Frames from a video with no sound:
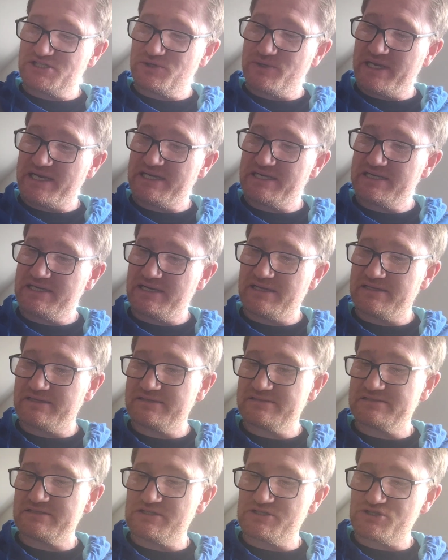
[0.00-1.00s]
doing, and
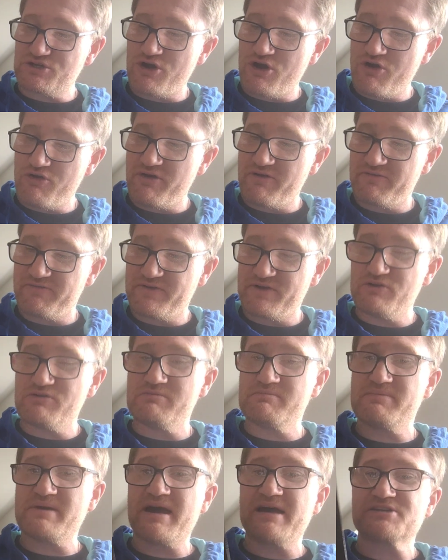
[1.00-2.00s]
this is Horror
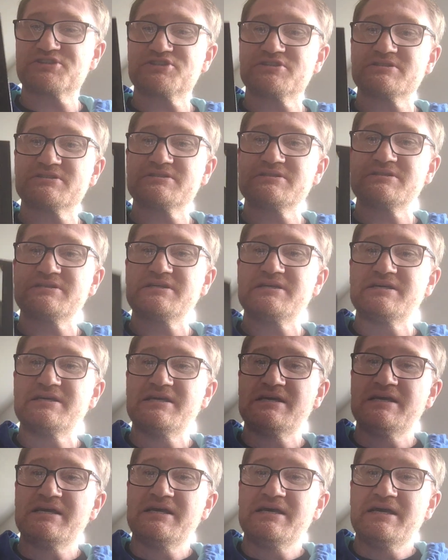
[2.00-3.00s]
Film Passion,
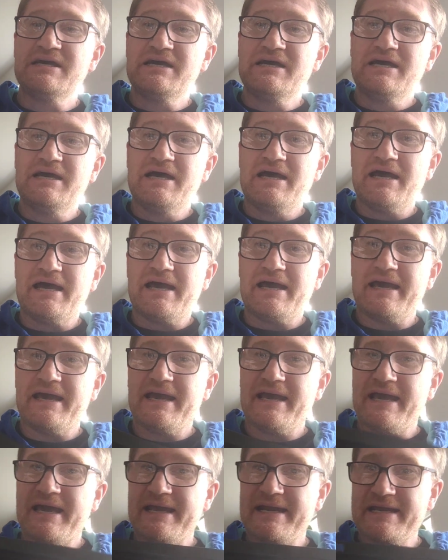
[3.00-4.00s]

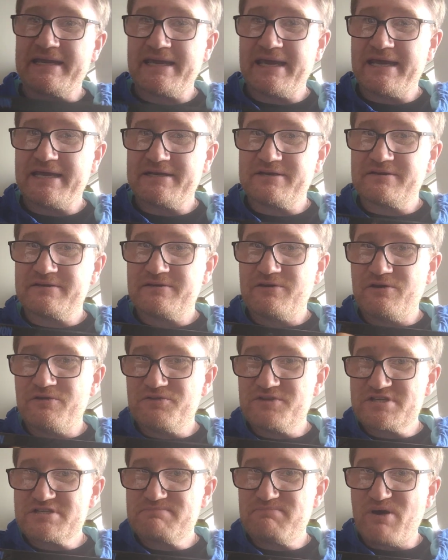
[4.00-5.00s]
and again
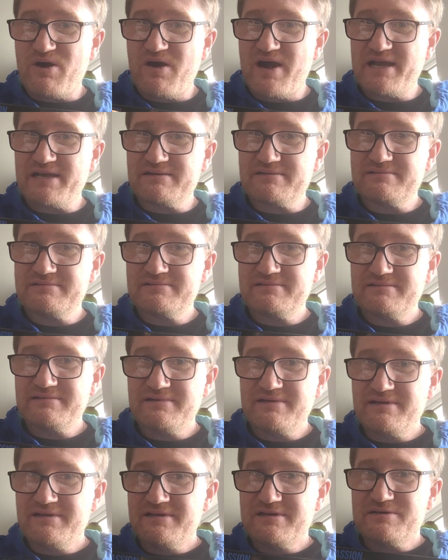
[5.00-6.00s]
on the spine
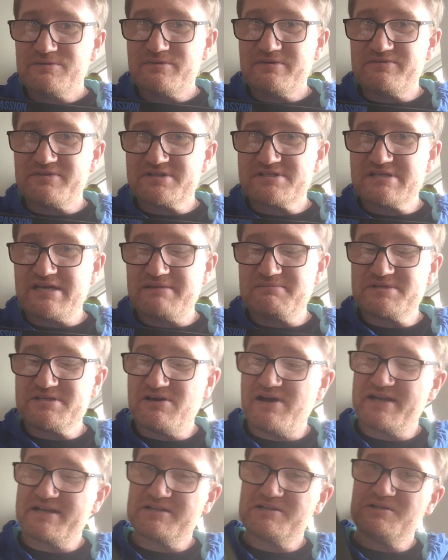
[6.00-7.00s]
with the same
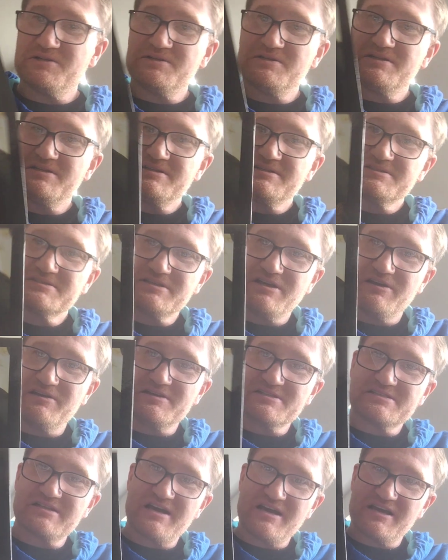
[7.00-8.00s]
title. So
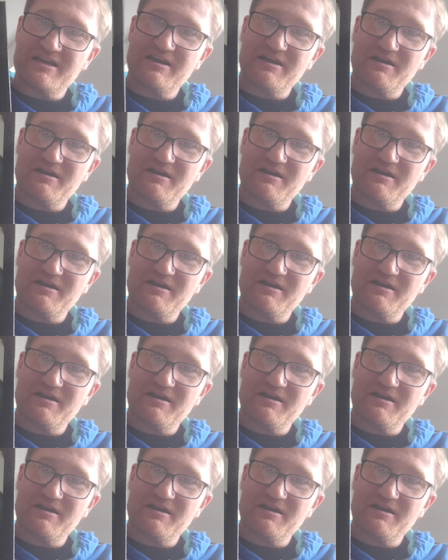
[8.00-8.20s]
it's like